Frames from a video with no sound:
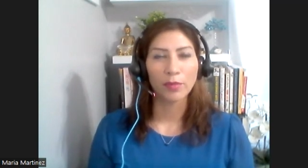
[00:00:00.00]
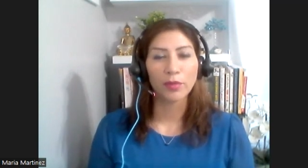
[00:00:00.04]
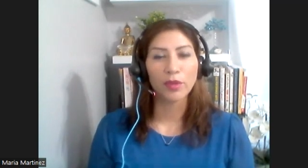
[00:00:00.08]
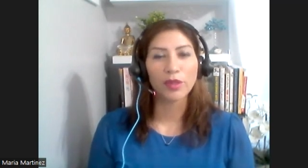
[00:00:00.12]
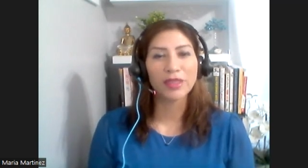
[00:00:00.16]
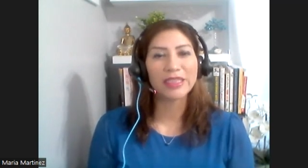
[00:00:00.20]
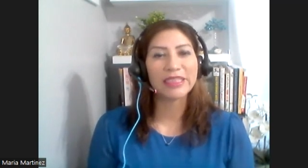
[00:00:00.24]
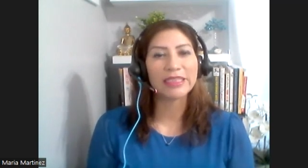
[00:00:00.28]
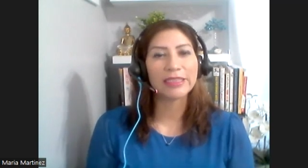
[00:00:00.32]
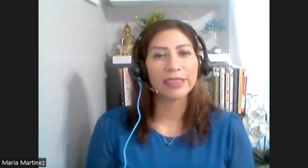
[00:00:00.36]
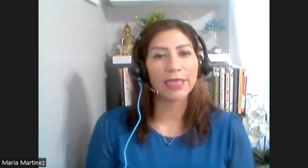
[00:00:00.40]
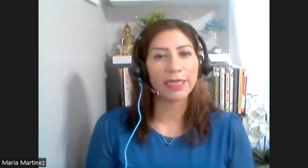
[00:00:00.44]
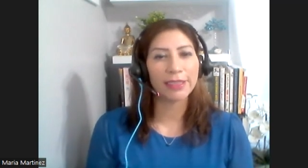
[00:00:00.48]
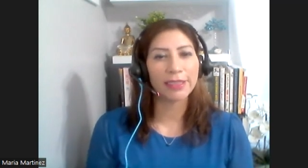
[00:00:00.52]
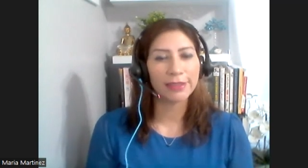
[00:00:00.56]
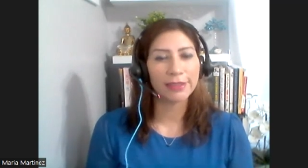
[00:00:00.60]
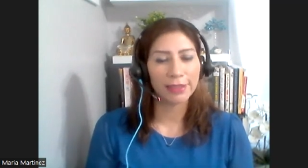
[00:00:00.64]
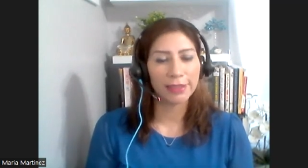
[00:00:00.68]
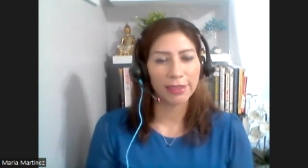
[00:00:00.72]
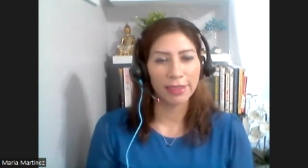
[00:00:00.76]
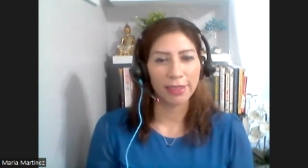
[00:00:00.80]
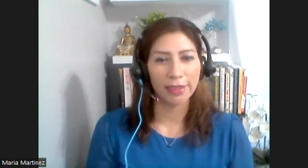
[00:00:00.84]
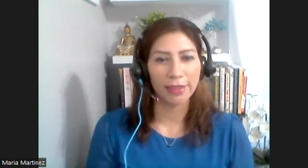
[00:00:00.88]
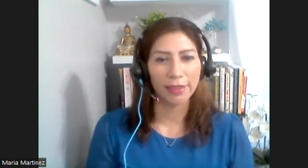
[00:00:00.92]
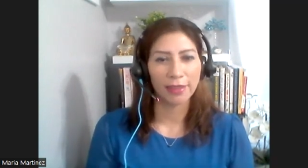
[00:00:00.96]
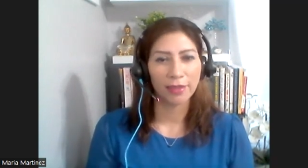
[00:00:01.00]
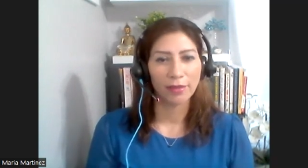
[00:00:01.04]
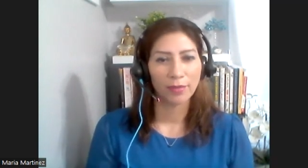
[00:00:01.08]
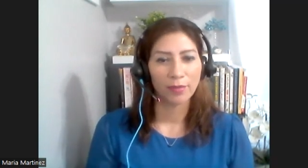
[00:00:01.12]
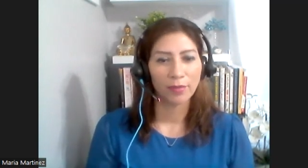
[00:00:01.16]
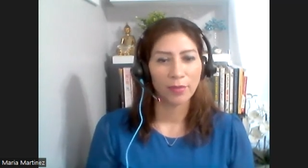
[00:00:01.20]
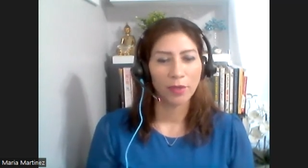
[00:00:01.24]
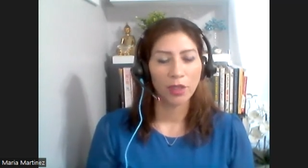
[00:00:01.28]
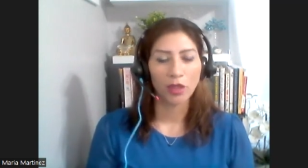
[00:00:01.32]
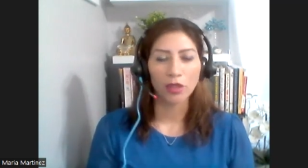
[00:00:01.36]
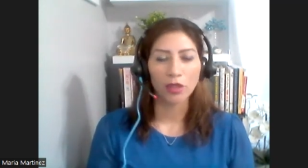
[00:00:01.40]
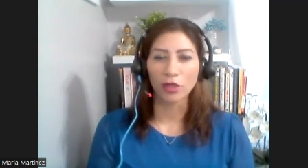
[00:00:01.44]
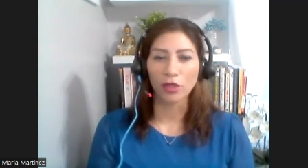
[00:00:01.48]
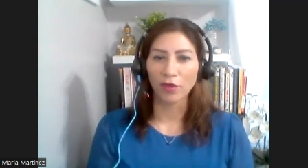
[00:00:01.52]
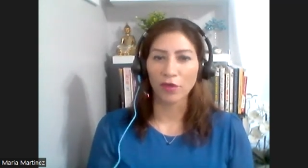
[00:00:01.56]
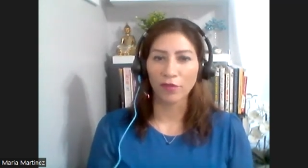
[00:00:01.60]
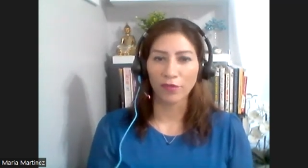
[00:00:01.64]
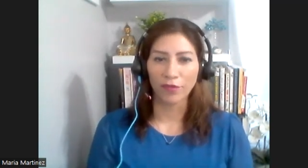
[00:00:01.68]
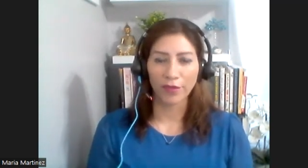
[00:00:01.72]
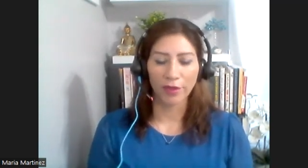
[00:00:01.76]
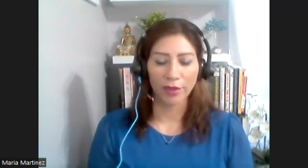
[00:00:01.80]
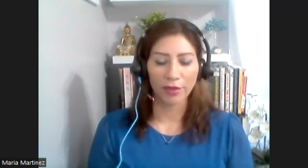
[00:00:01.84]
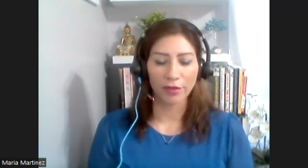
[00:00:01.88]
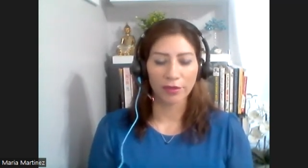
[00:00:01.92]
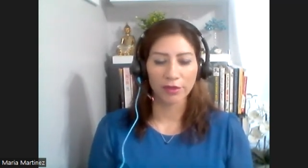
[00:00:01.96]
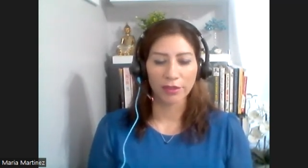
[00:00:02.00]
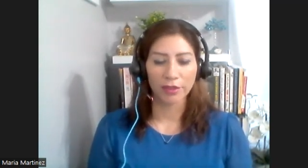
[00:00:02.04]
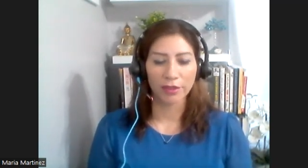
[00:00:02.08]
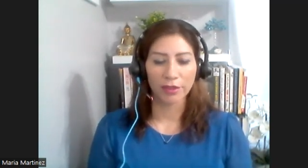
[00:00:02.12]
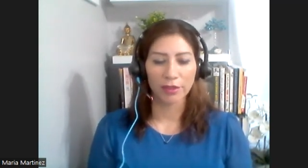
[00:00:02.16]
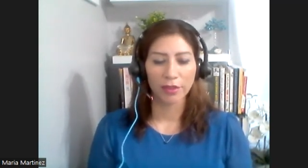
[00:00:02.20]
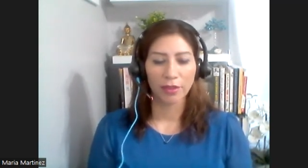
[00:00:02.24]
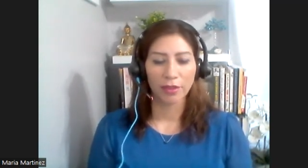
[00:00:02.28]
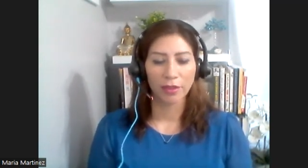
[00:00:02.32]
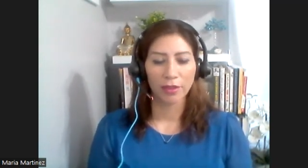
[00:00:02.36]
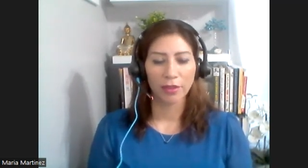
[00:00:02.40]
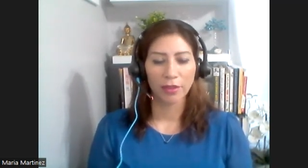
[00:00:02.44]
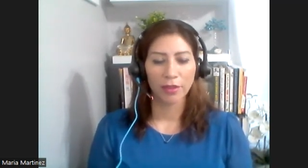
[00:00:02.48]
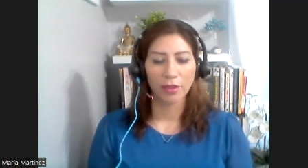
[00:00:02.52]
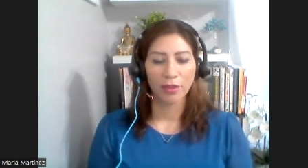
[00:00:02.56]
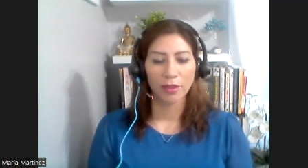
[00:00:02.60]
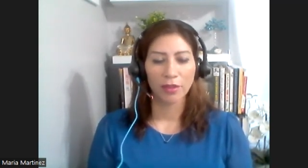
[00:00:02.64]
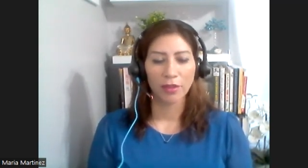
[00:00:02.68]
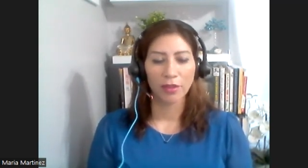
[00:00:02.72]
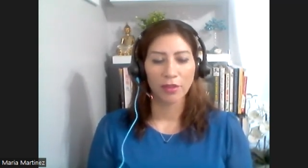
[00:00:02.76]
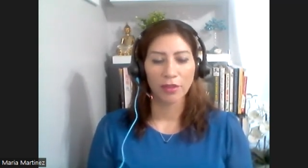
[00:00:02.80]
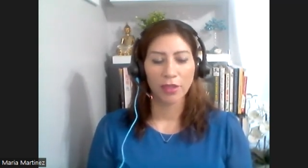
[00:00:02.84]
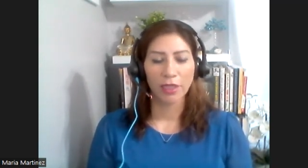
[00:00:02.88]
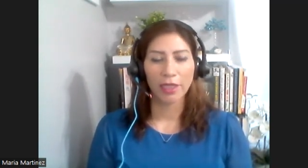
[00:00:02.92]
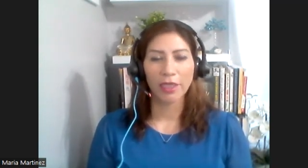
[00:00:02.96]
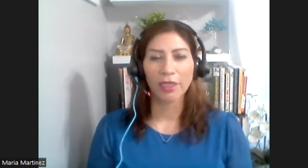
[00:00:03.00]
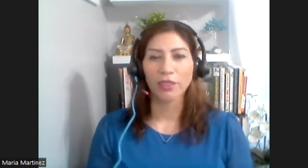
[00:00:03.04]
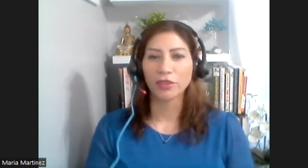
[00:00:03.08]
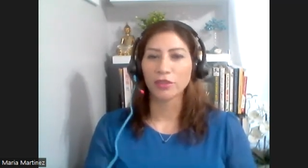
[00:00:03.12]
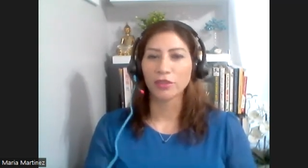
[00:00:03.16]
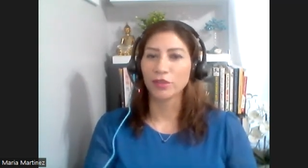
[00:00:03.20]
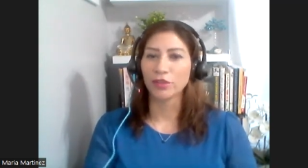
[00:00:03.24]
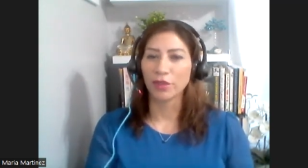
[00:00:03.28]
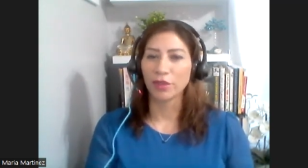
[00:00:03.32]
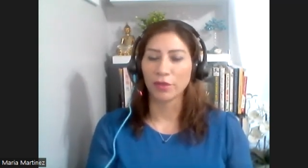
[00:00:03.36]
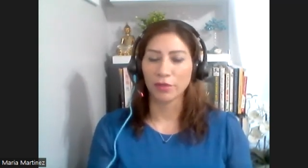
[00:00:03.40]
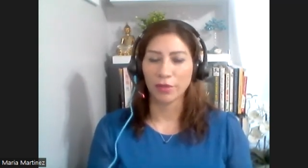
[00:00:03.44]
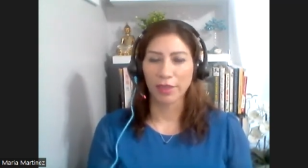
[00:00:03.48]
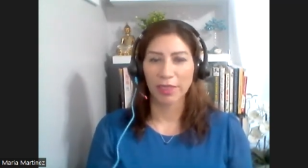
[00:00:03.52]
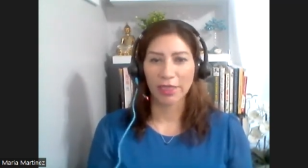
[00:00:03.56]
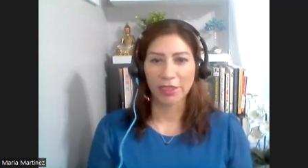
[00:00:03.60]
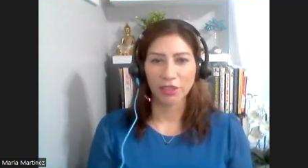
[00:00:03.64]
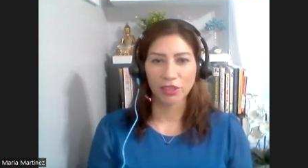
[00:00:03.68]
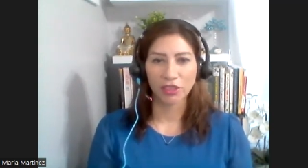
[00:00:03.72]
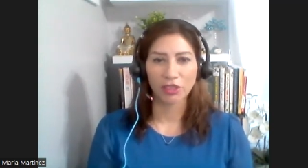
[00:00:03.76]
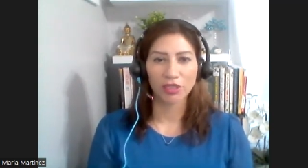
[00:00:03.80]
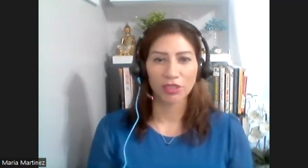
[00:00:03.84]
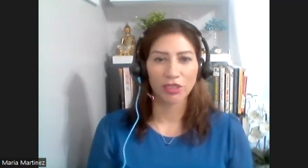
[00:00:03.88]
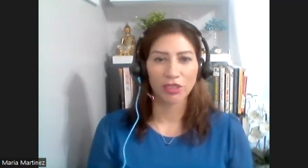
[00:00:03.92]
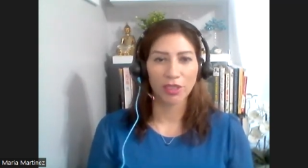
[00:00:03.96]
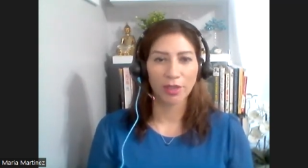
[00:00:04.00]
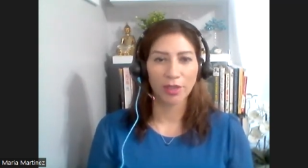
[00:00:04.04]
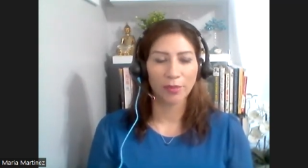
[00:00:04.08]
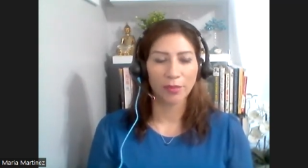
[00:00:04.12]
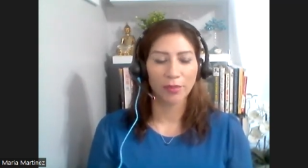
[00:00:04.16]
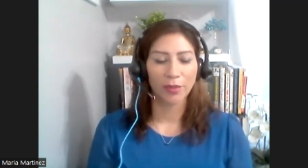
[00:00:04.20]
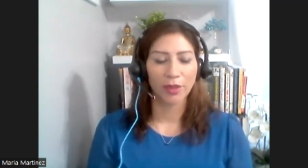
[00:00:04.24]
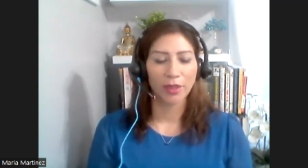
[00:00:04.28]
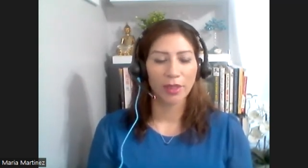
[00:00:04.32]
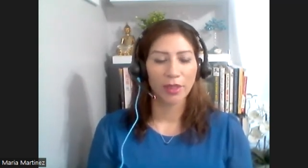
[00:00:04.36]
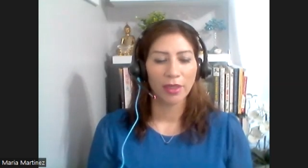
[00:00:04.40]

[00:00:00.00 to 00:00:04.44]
projecting your fears into the relationship.